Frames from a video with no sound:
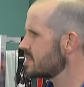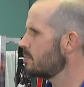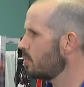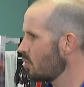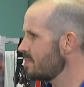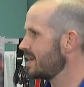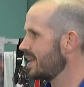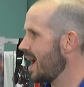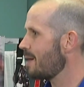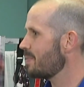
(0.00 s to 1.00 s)
an employment
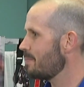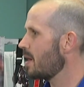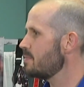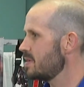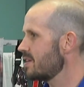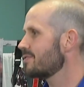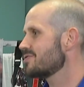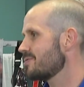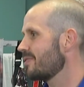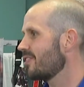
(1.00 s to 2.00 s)
gap that might be there for
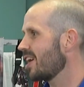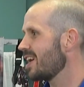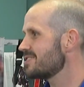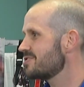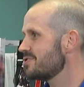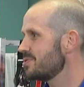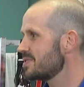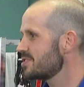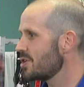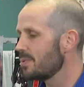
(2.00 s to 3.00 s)
some of our guys too.
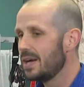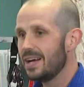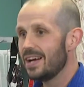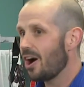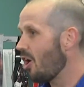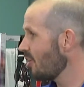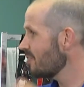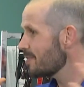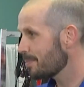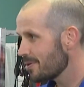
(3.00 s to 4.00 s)
And so all
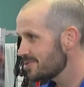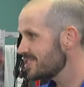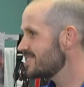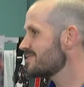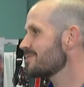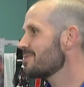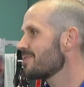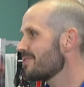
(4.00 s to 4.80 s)
of the proceeds through Thrift